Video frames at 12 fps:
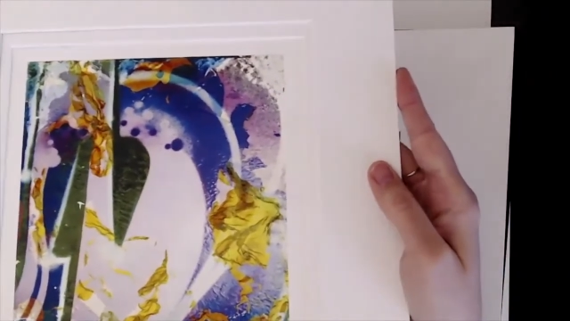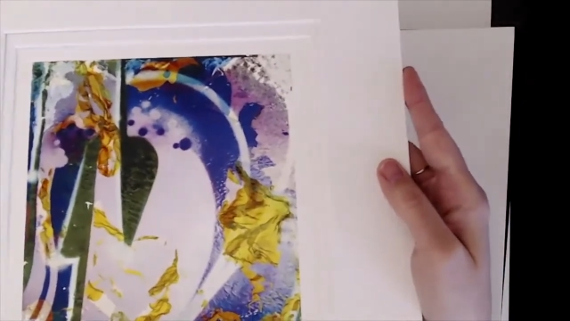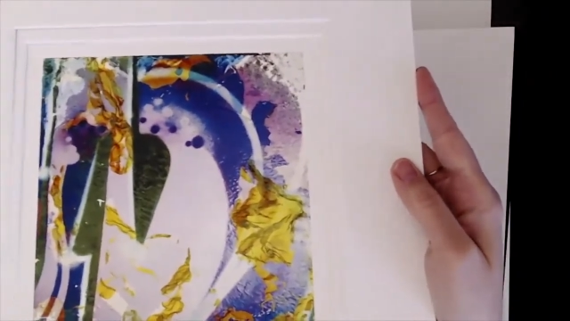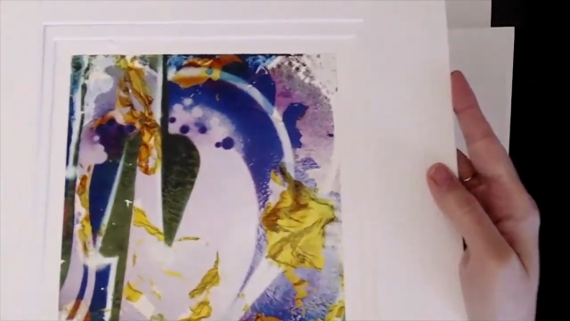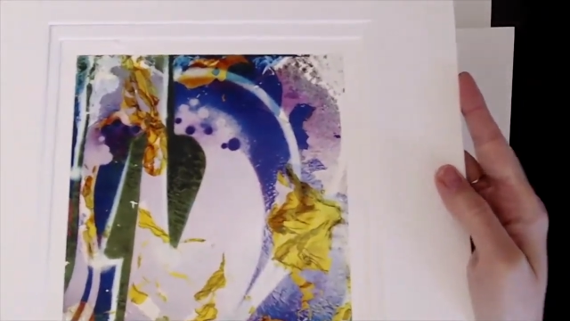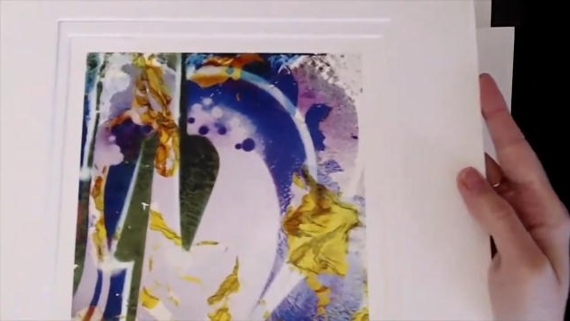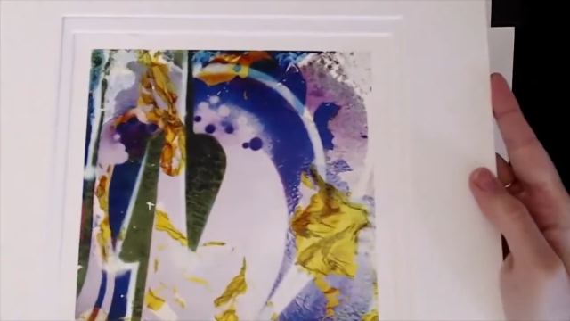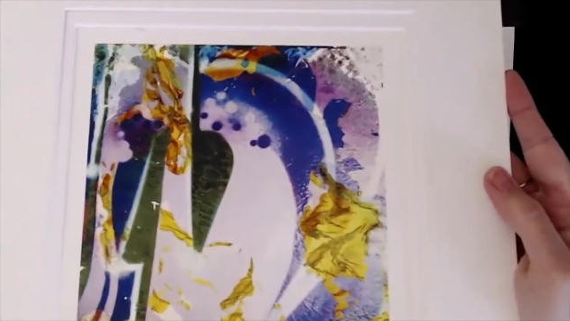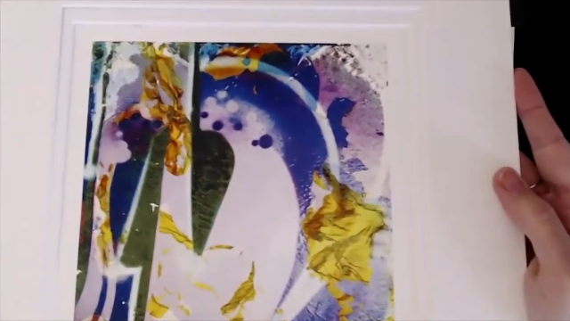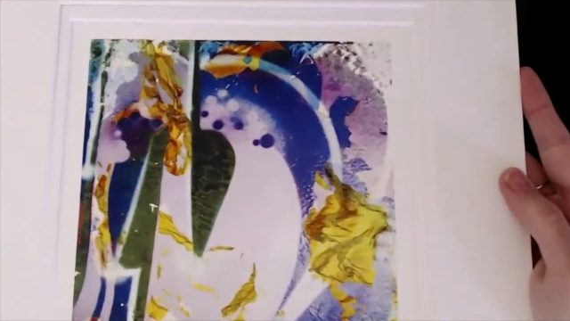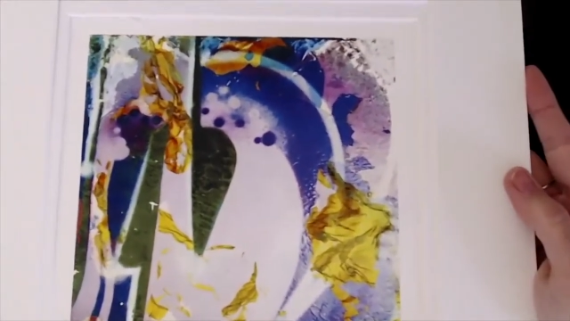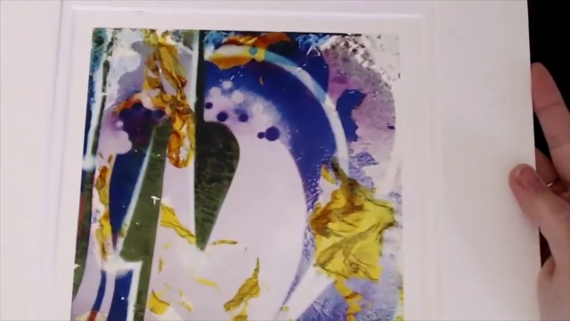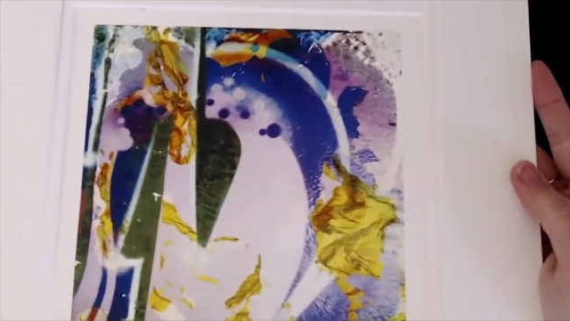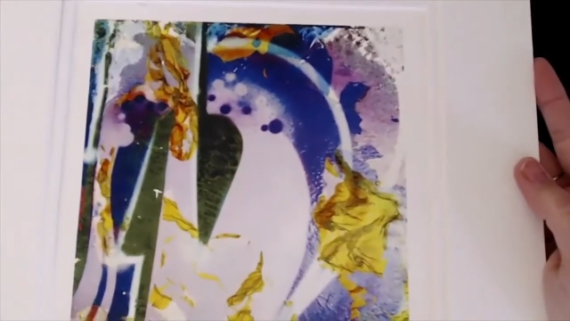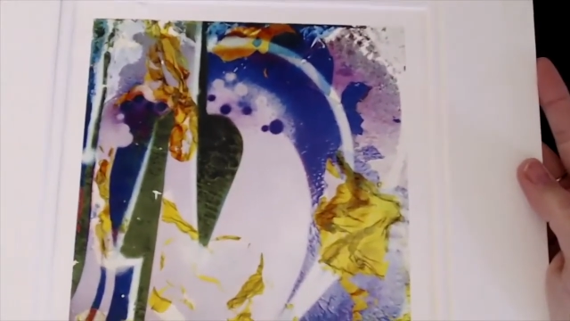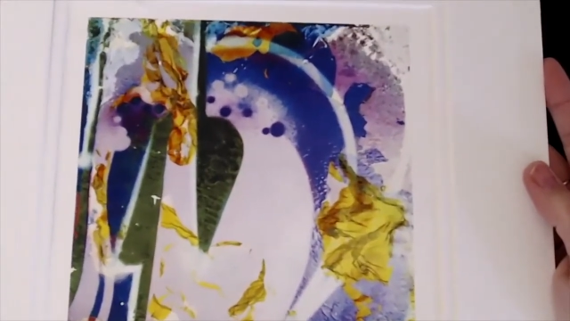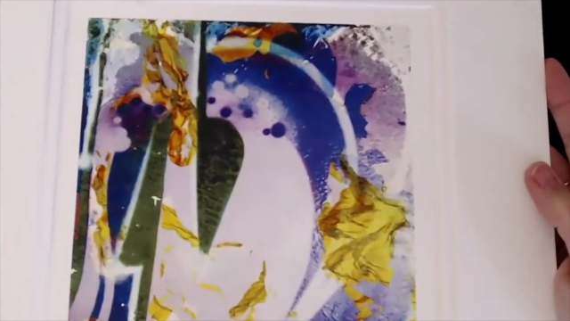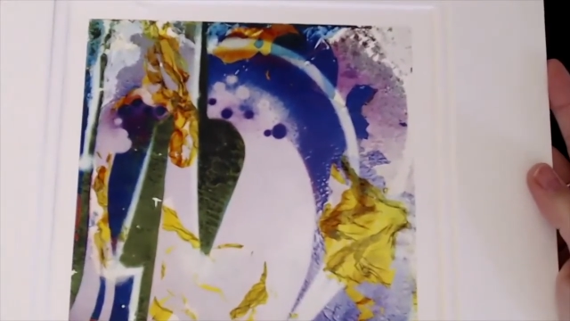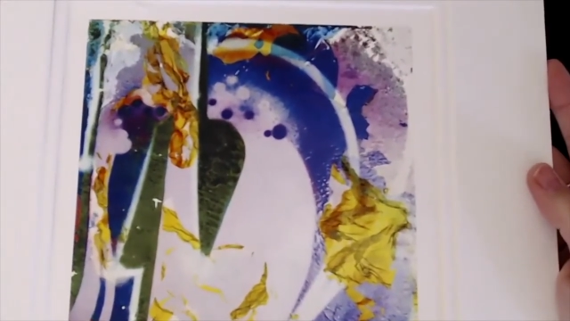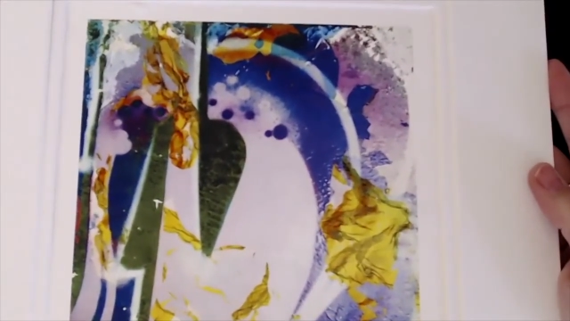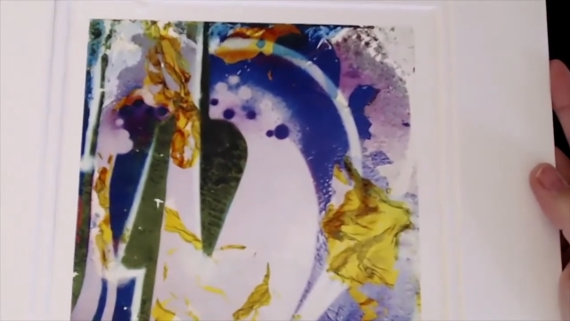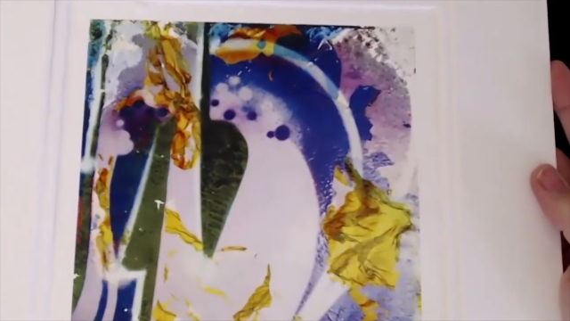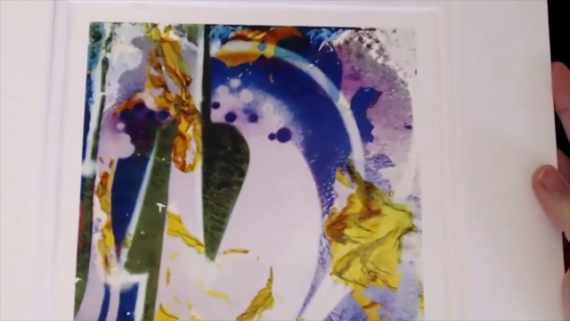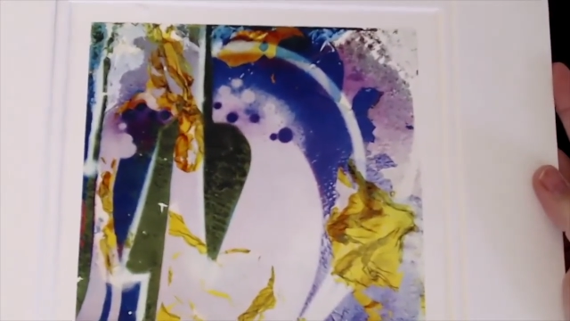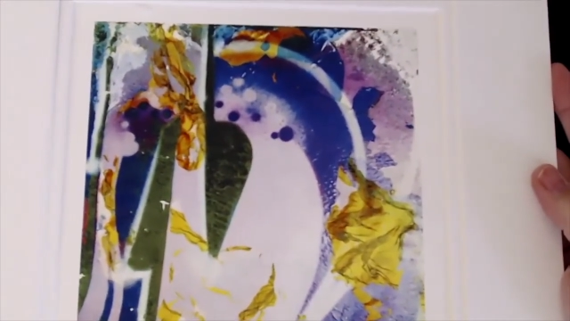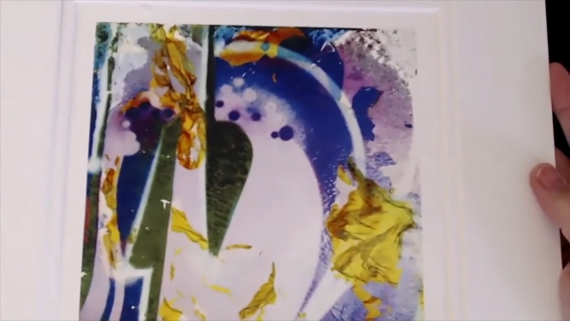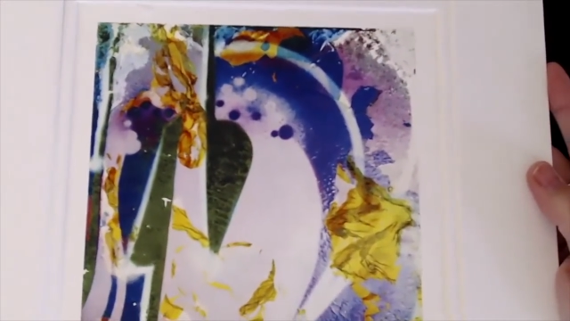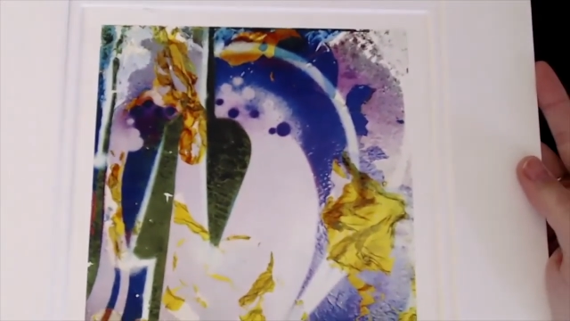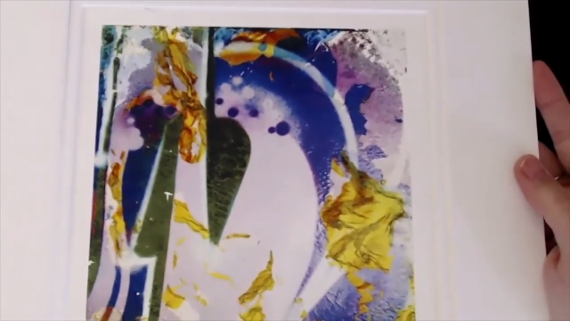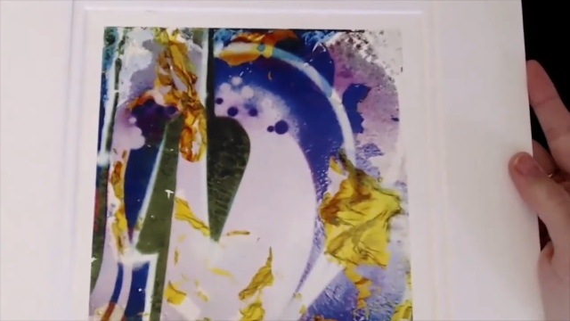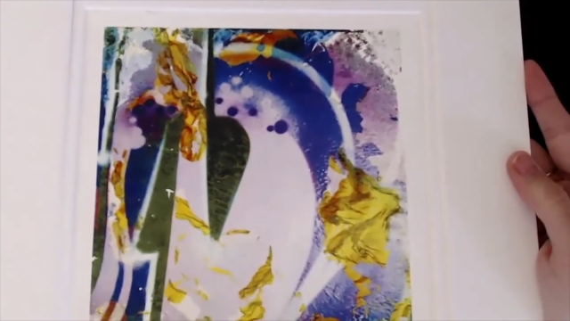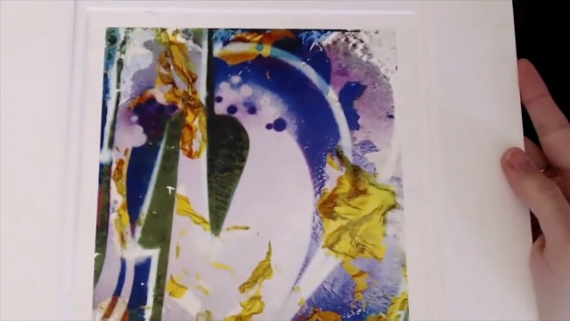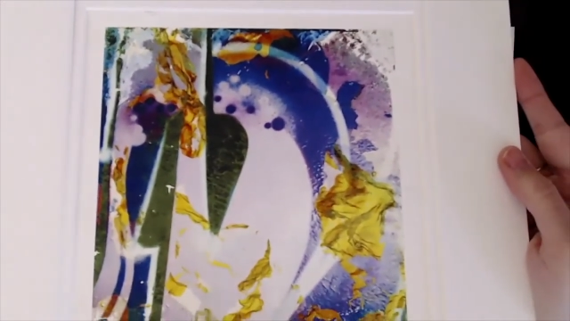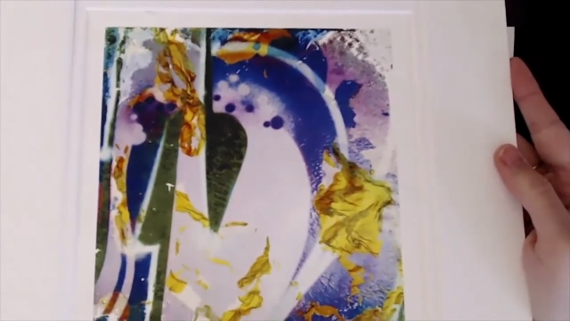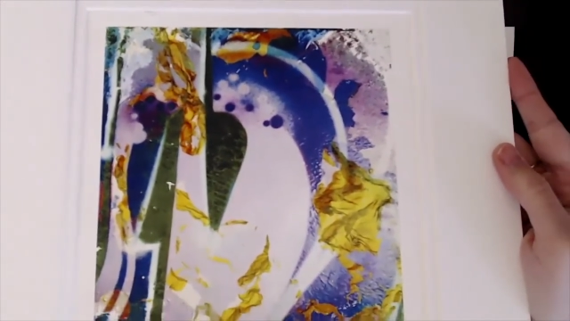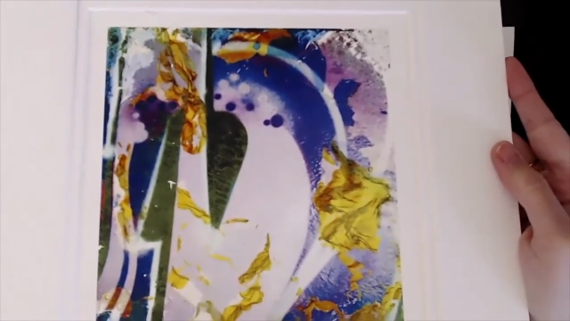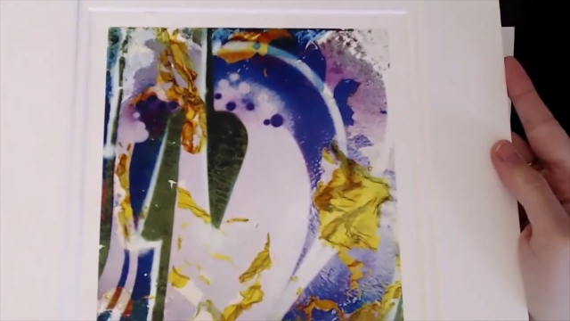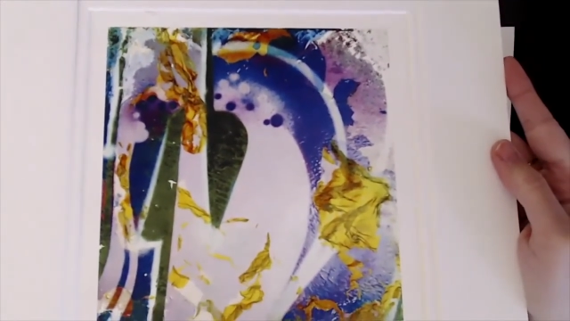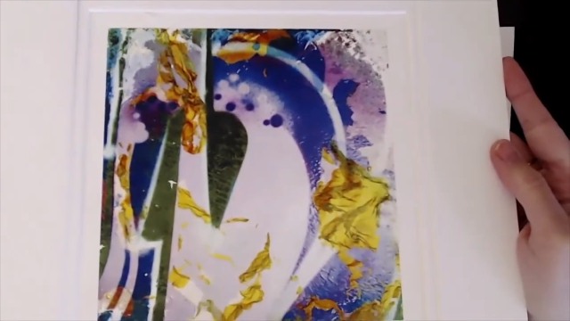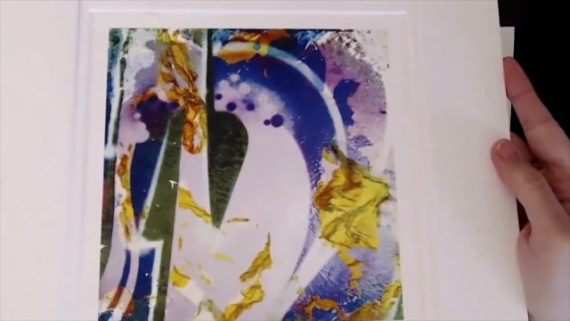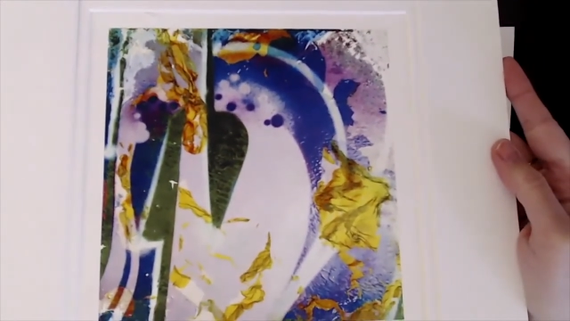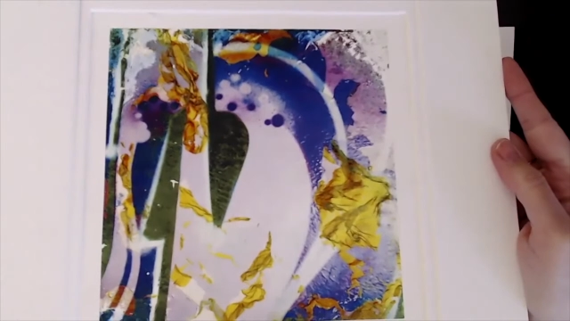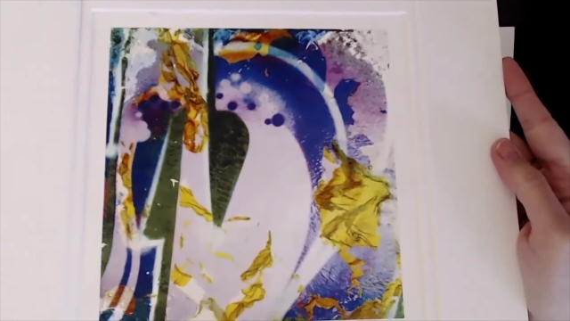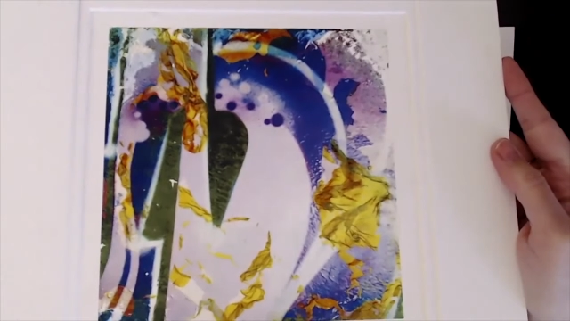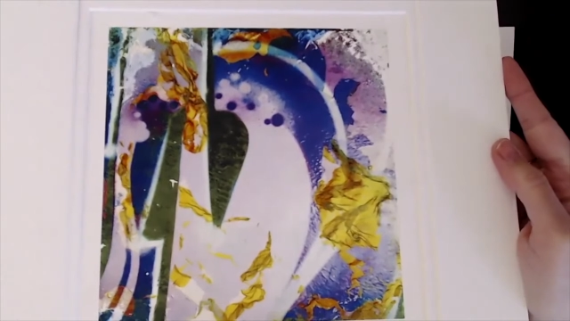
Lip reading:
[unreadable: no face in view]